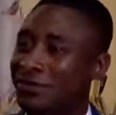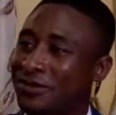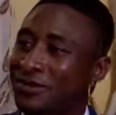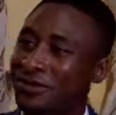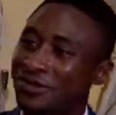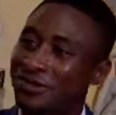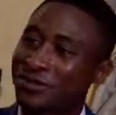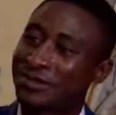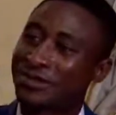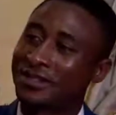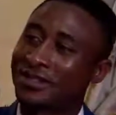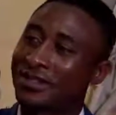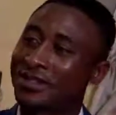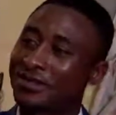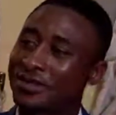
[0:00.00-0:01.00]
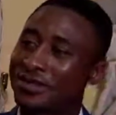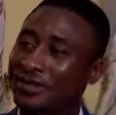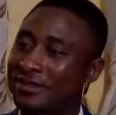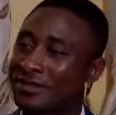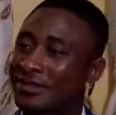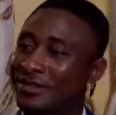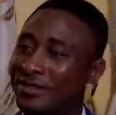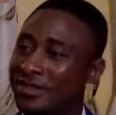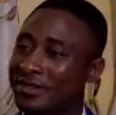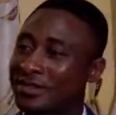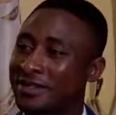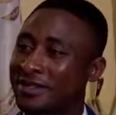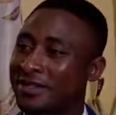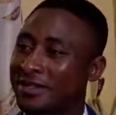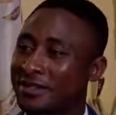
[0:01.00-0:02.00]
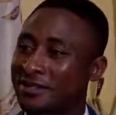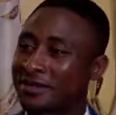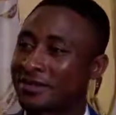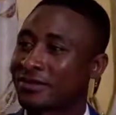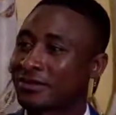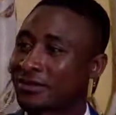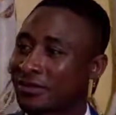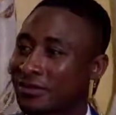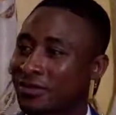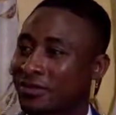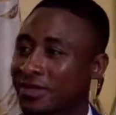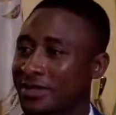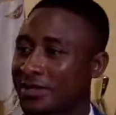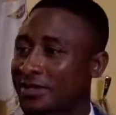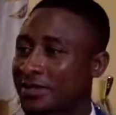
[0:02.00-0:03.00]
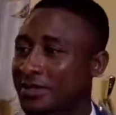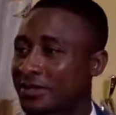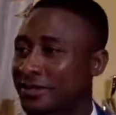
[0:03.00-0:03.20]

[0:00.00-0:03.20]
what you wanted to see the president and discuss with the president.